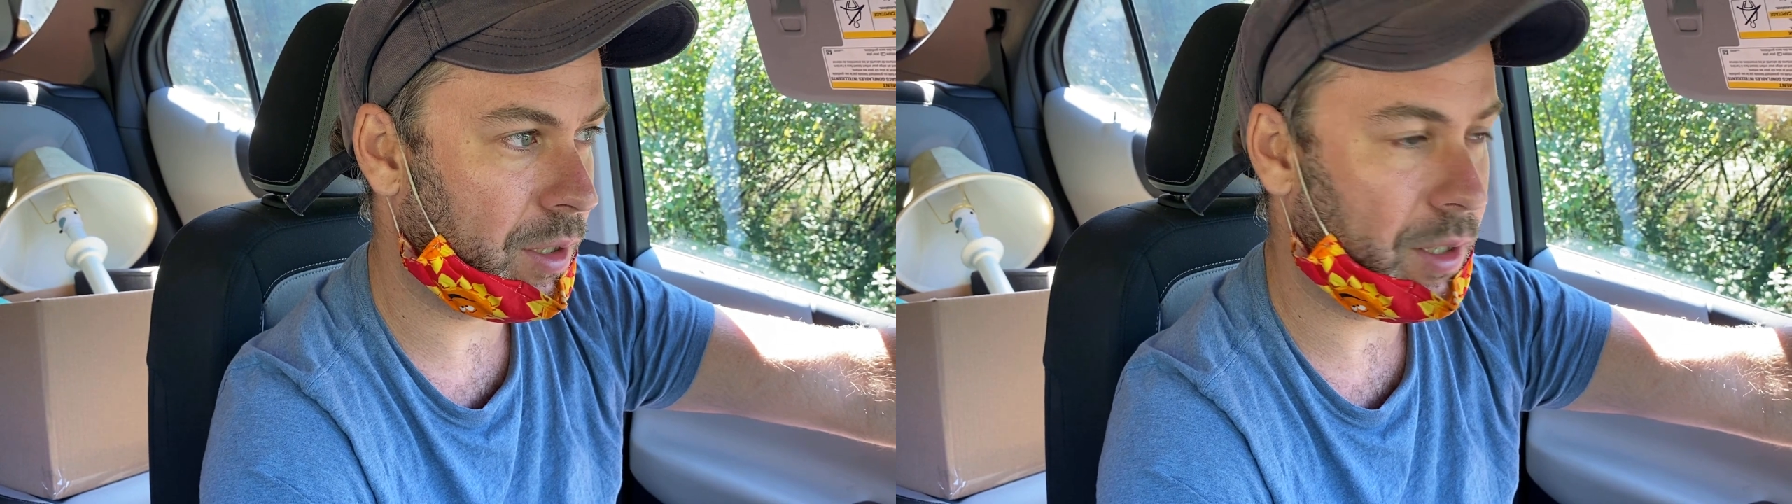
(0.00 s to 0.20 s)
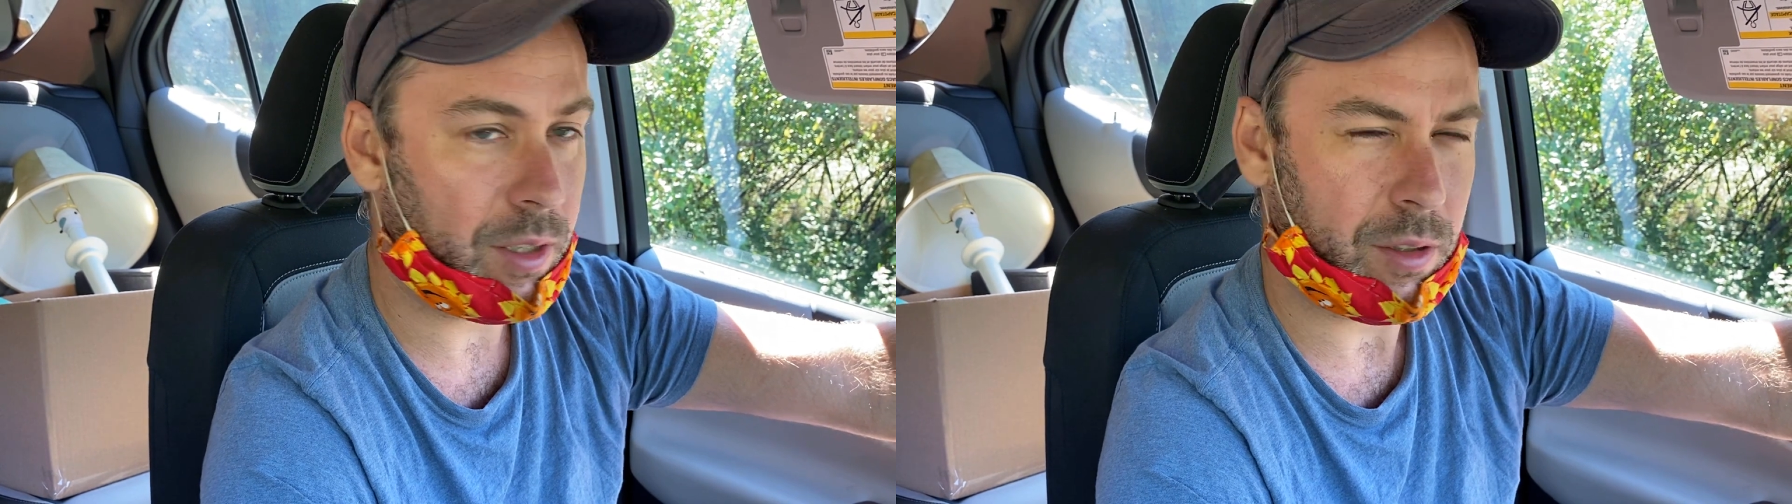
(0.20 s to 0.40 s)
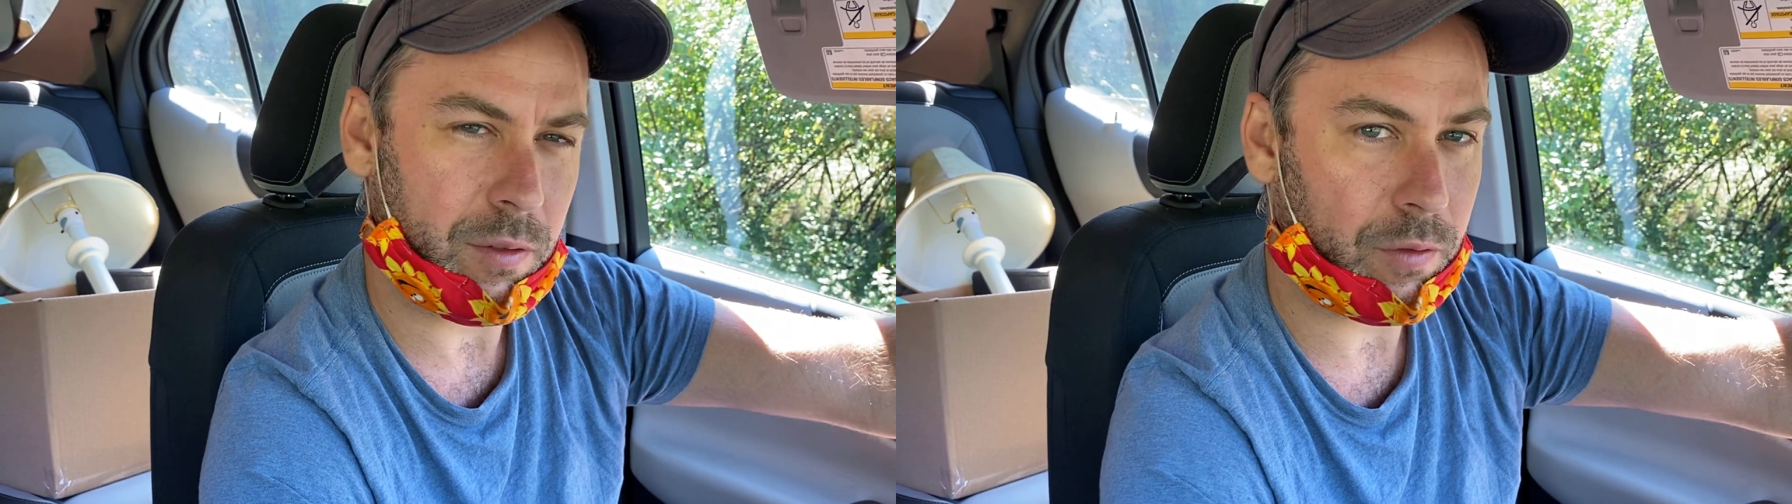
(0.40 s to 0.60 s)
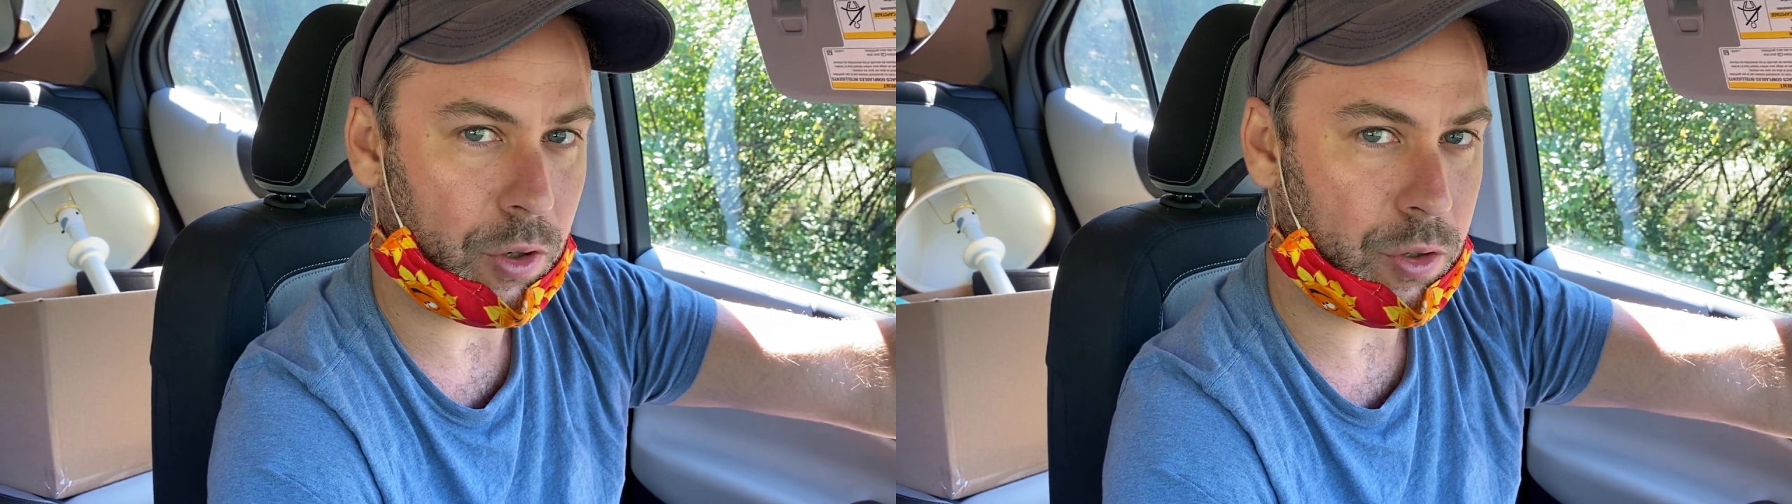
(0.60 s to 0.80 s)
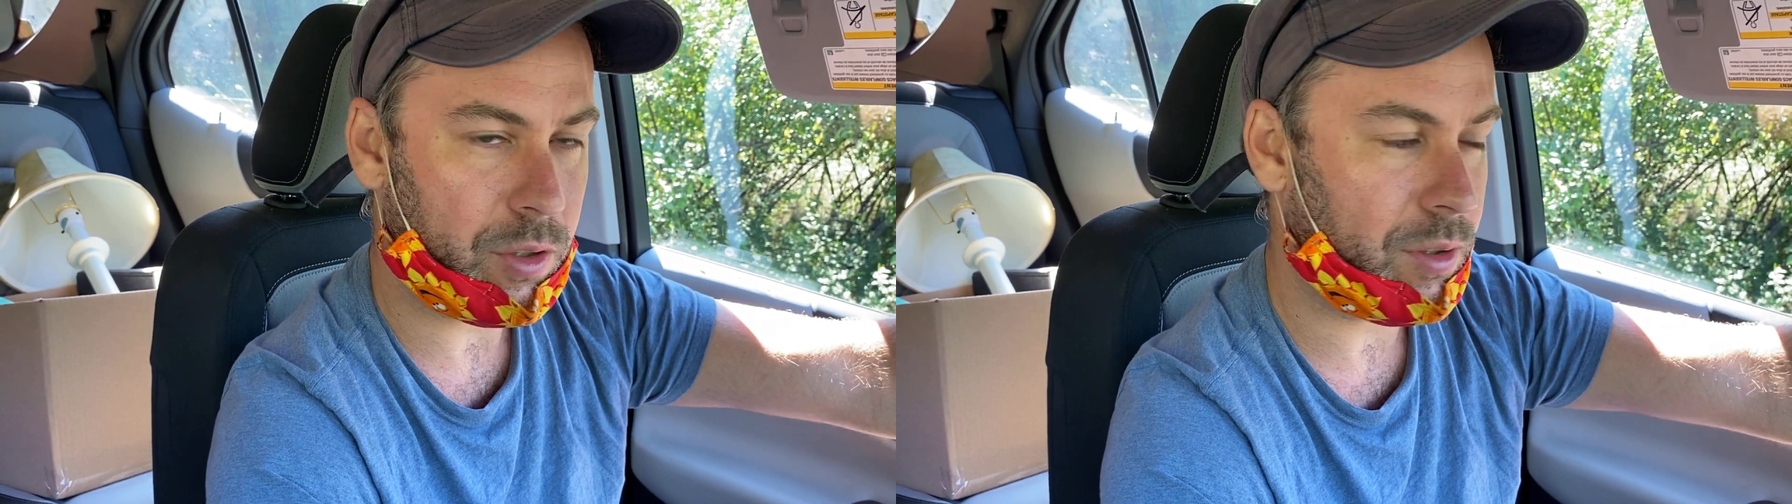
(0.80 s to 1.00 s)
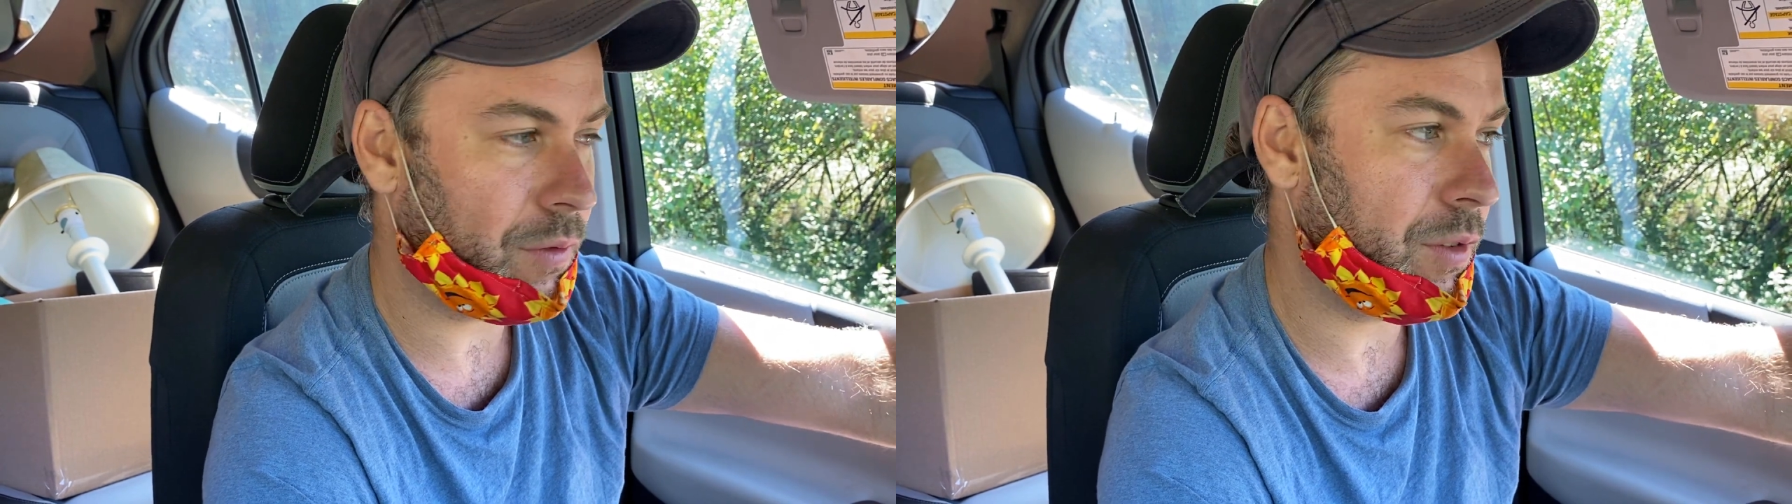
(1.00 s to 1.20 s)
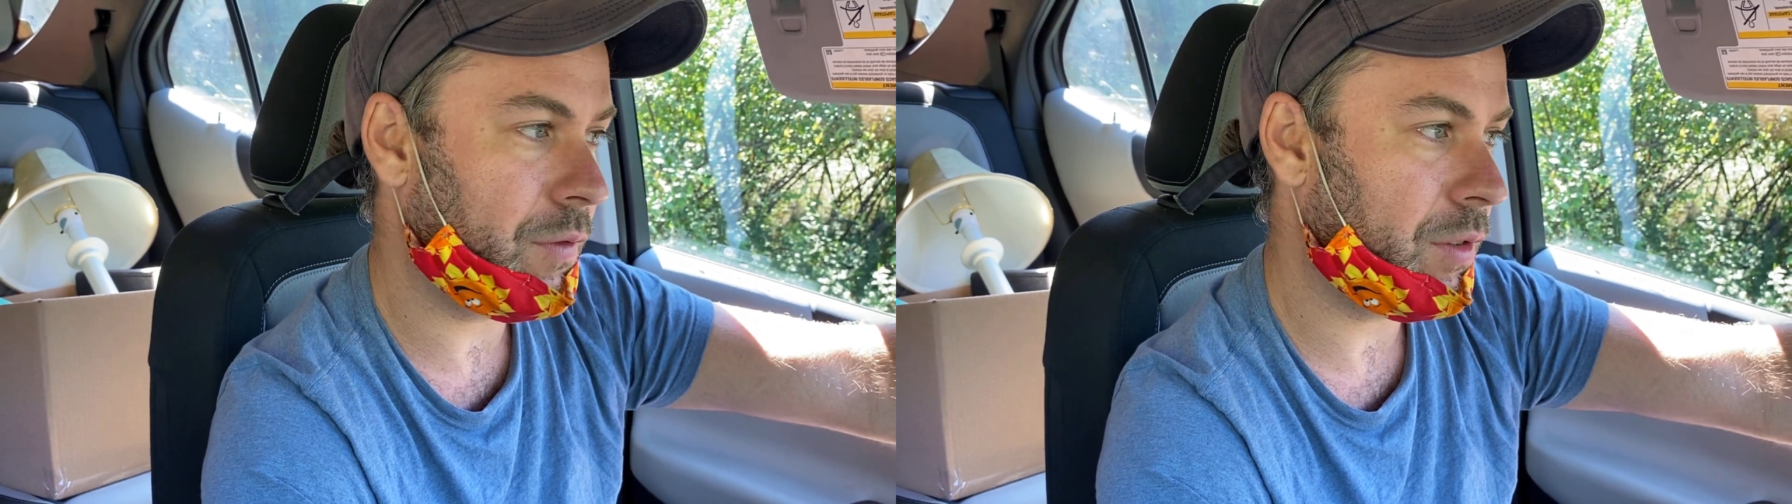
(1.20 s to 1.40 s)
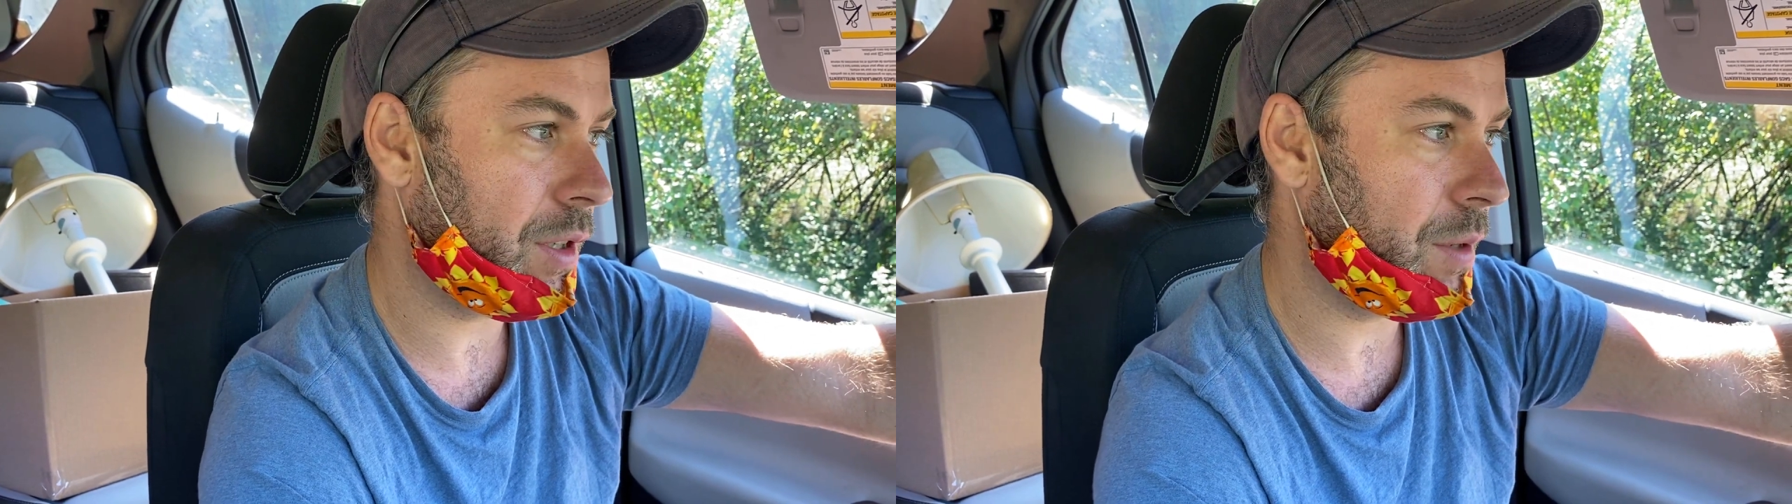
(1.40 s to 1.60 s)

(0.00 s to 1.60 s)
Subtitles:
again, convergence of different